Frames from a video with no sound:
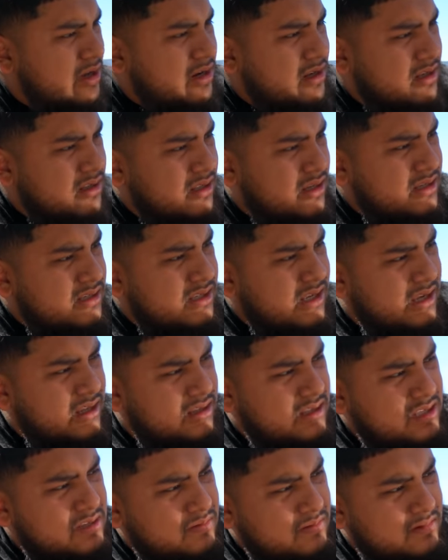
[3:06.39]
Tread, it was
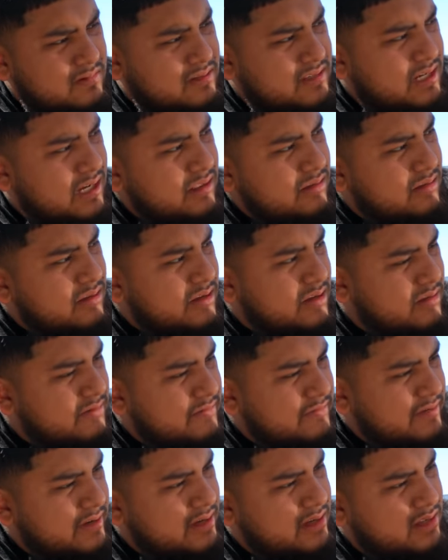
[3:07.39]
like, this one looks hella, like,
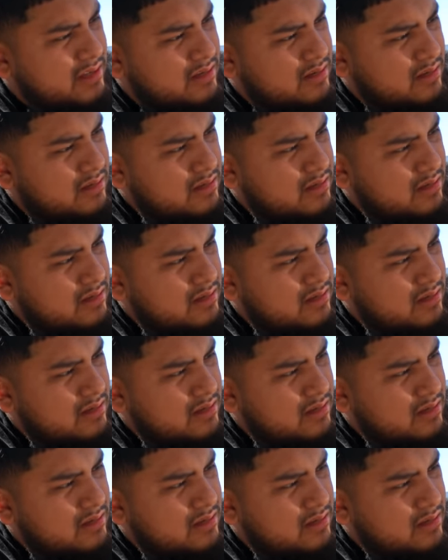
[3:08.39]
fucking...